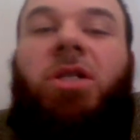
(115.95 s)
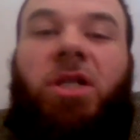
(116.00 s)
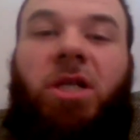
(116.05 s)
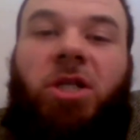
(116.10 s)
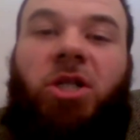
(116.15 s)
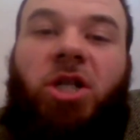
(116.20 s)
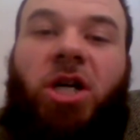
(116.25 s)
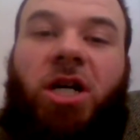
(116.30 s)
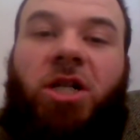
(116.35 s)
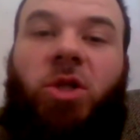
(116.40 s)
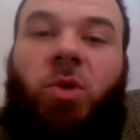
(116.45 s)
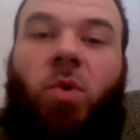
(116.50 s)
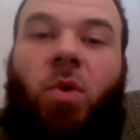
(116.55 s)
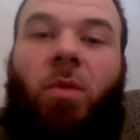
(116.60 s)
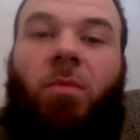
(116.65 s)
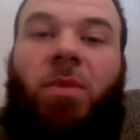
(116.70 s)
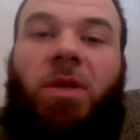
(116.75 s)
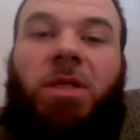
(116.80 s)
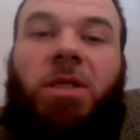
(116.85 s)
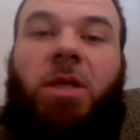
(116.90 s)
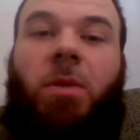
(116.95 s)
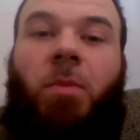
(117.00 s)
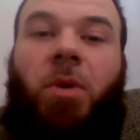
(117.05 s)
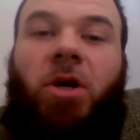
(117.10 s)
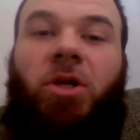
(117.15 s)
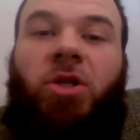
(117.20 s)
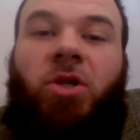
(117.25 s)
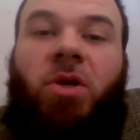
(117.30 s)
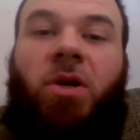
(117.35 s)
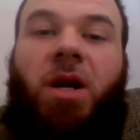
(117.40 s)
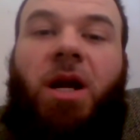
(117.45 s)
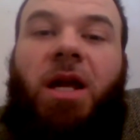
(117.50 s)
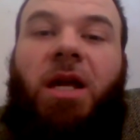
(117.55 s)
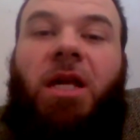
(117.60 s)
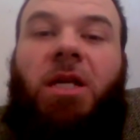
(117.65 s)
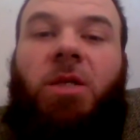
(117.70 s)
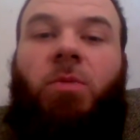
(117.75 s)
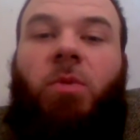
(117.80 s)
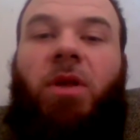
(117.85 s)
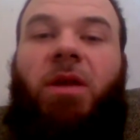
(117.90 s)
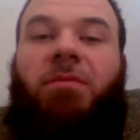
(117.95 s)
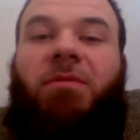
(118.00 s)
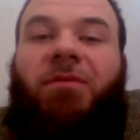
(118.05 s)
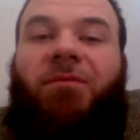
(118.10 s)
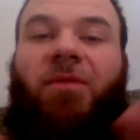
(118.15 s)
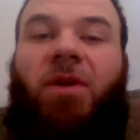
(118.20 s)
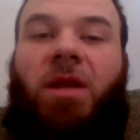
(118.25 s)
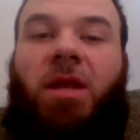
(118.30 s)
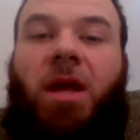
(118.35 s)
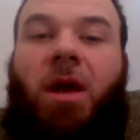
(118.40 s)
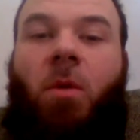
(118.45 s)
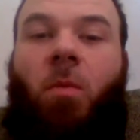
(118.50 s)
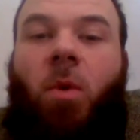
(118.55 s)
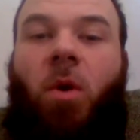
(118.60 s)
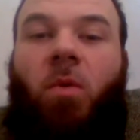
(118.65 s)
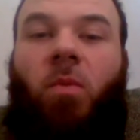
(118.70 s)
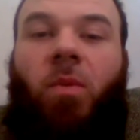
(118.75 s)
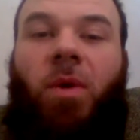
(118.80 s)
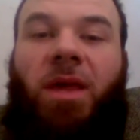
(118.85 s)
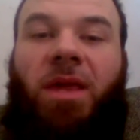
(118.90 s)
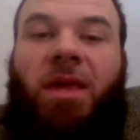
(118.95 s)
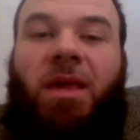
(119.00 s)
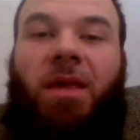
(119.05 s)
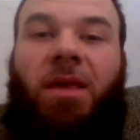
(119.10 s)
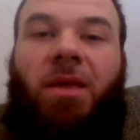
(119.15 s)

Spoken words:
to Josh Norman's departure? I guess we'll have to find out, won't we?